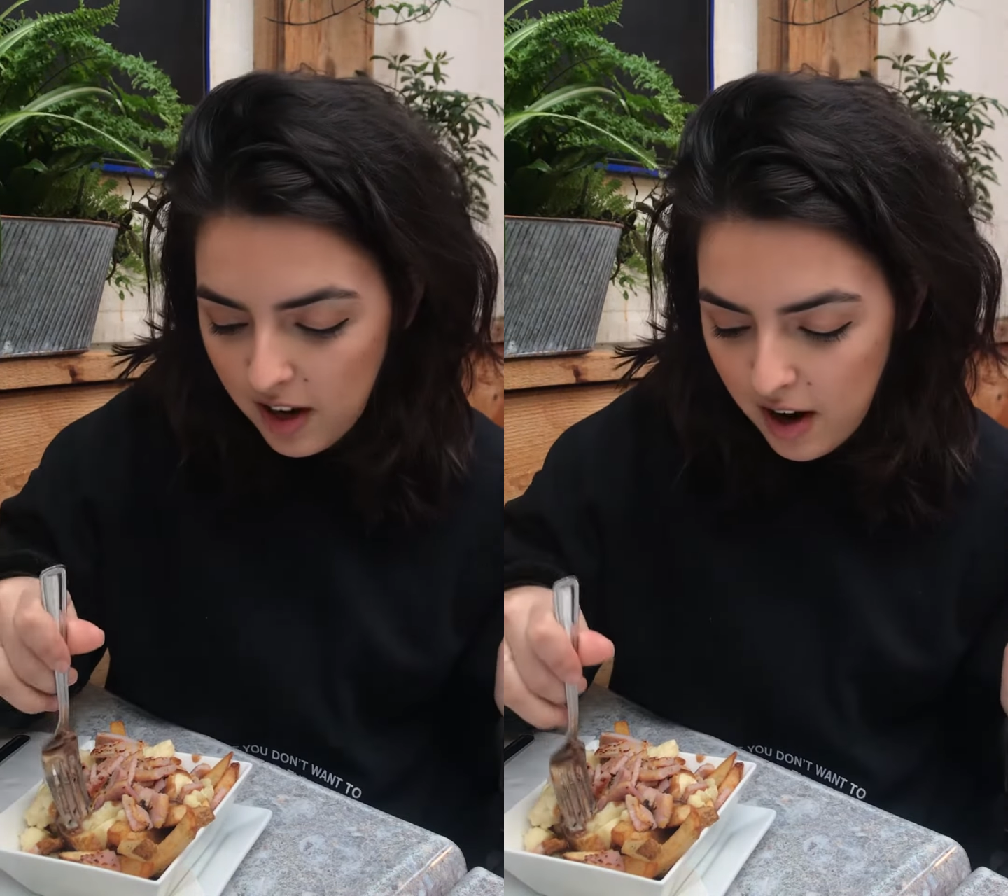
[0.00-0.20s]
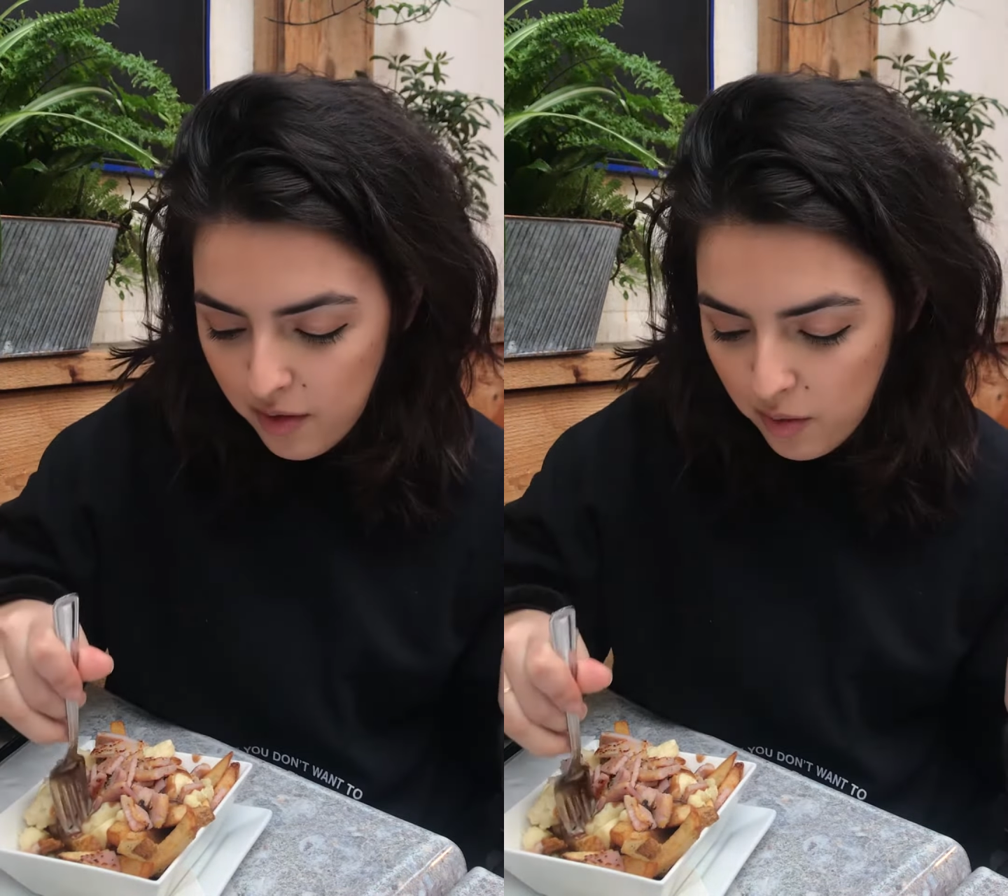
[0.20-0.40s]

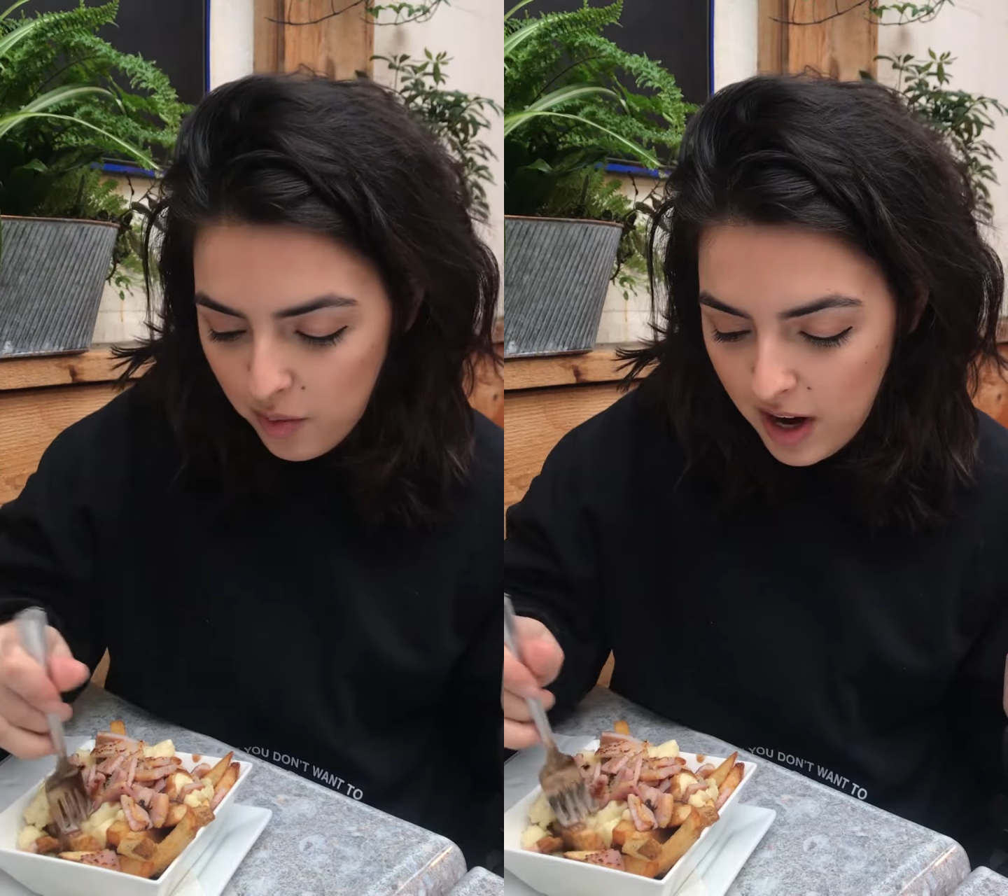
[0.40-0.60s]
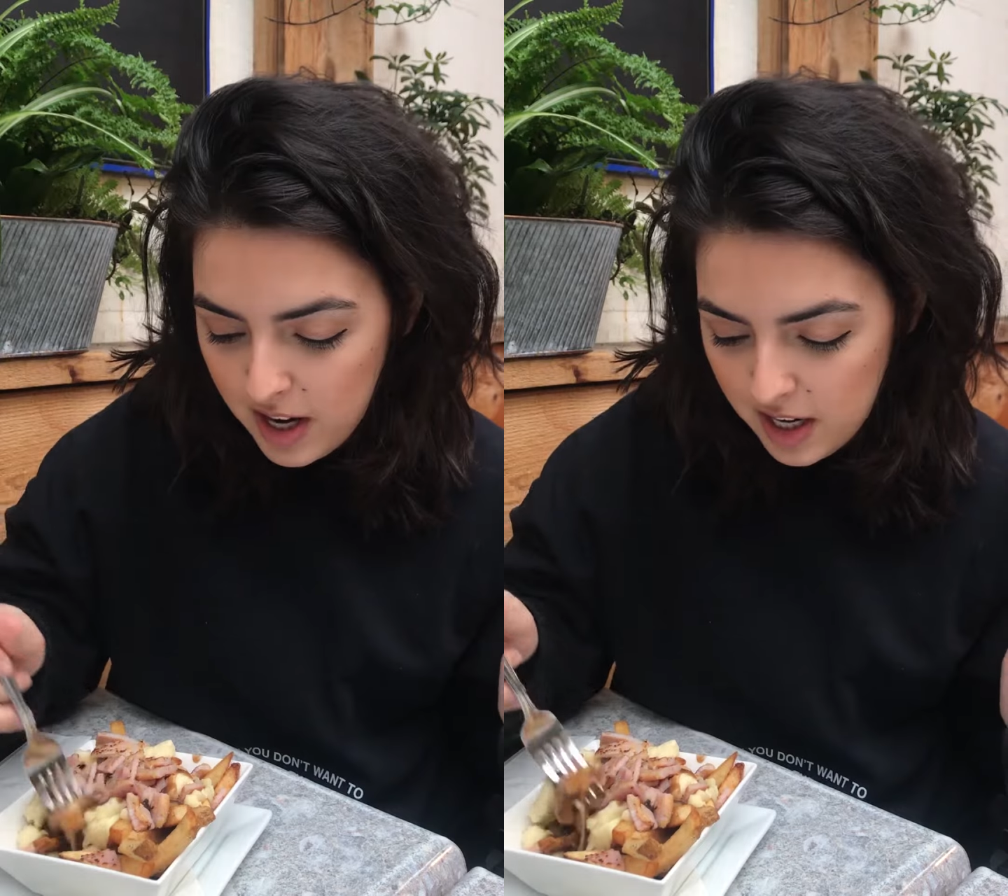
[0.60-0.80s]
dive
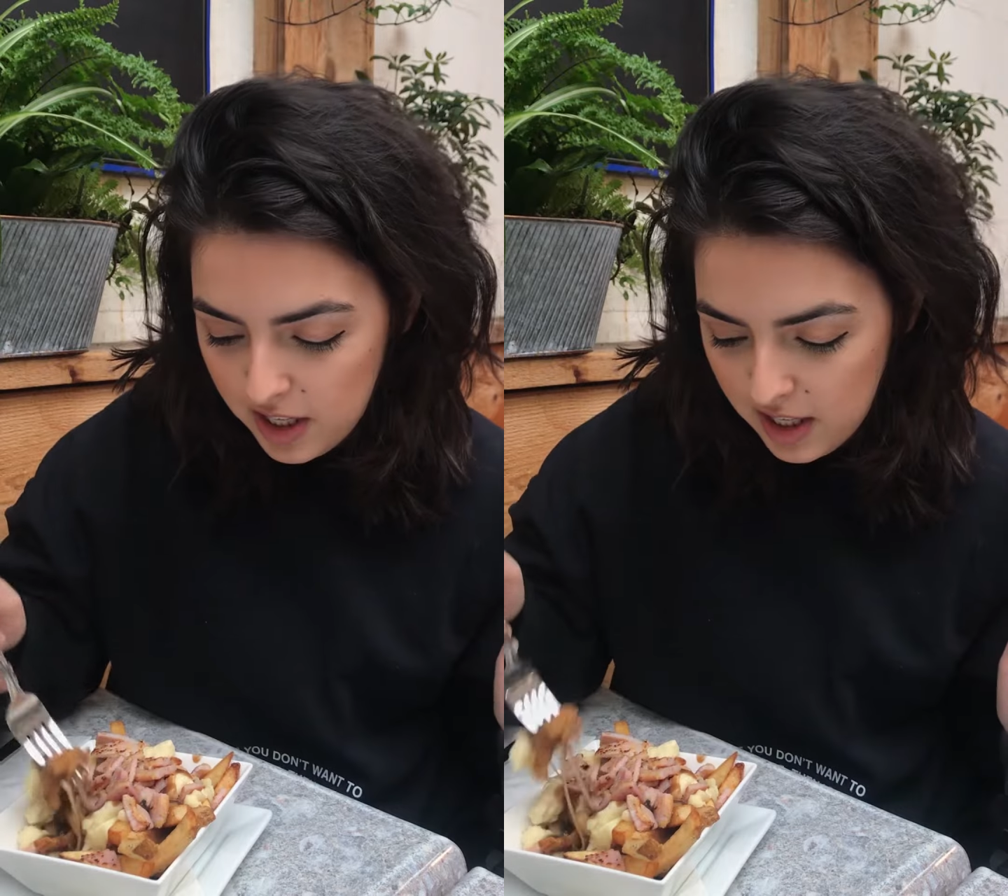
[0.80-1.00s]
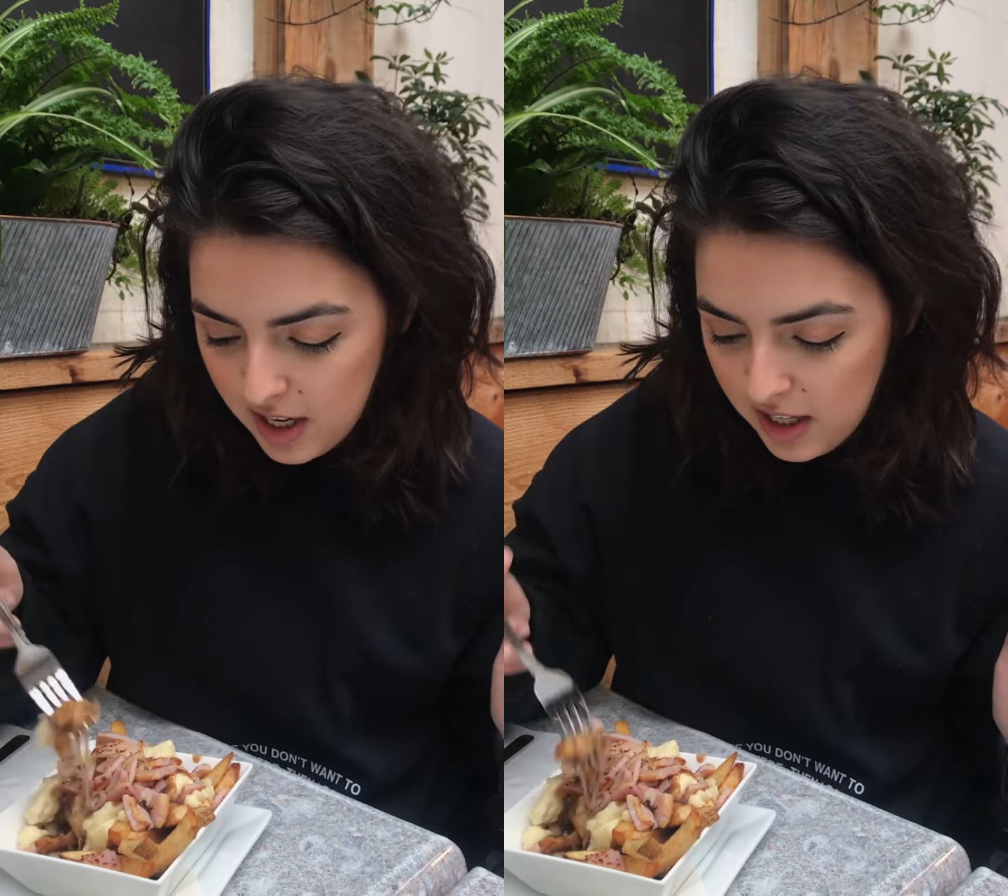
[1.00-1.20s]
right
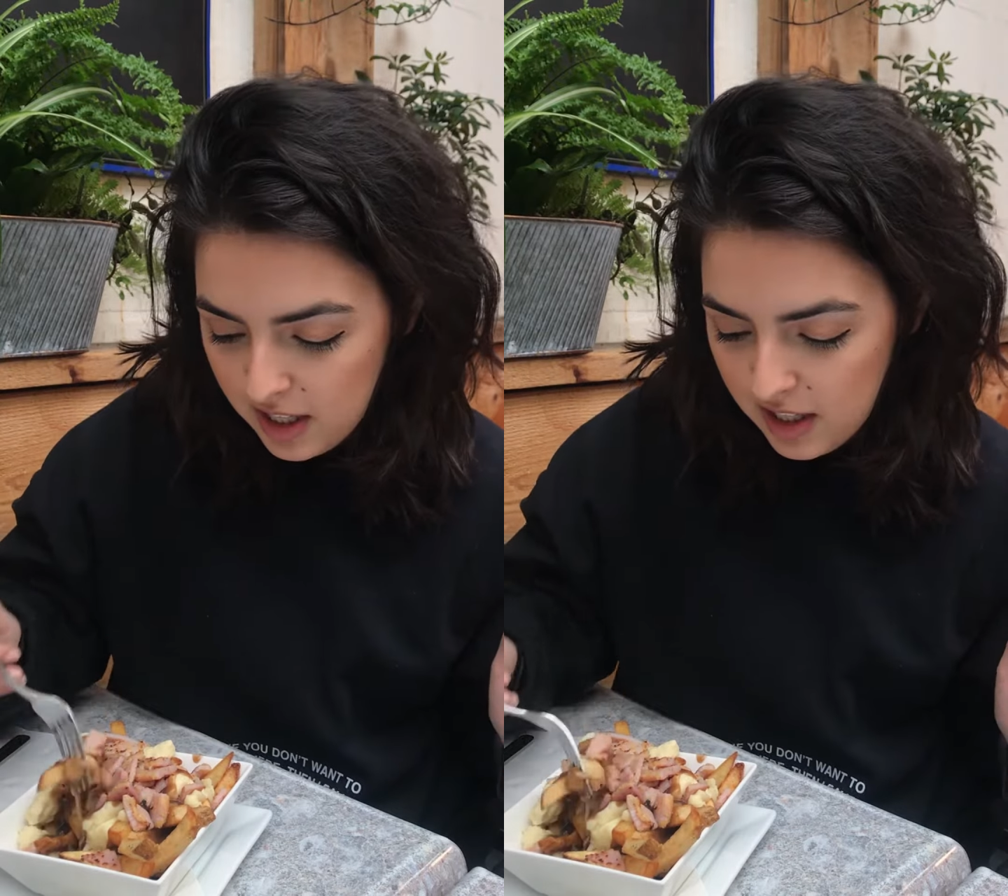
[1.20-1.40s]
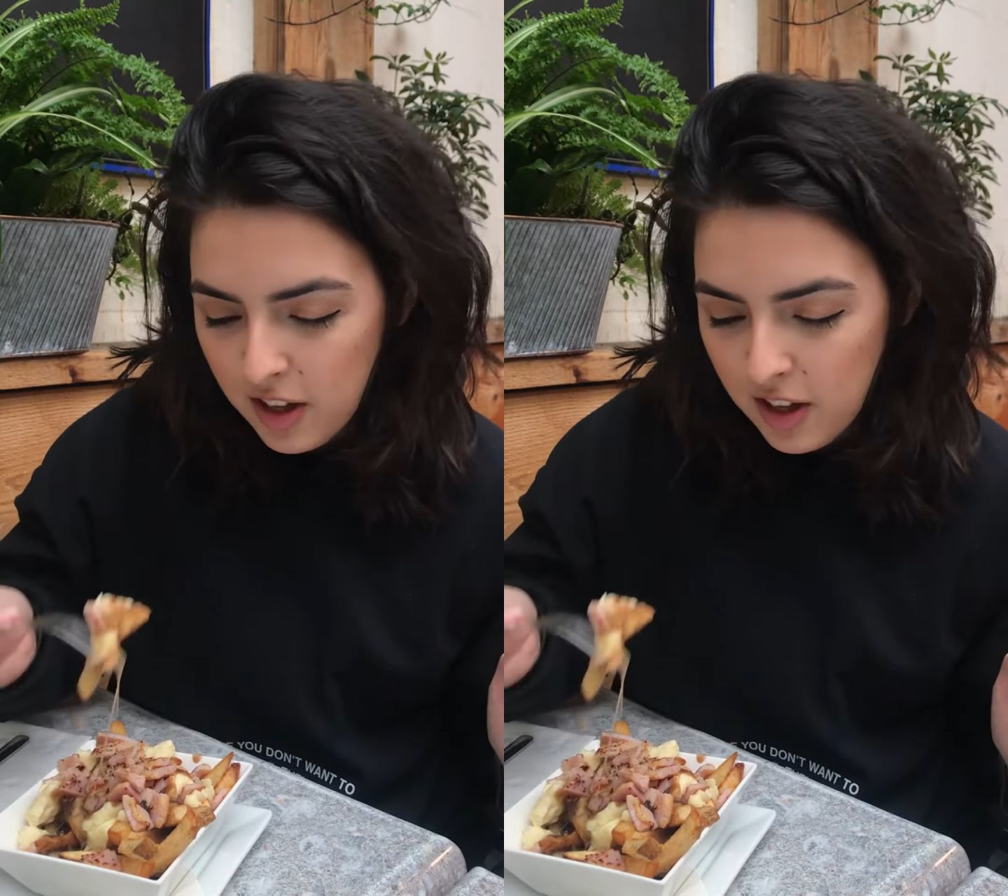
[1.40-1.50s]
into this.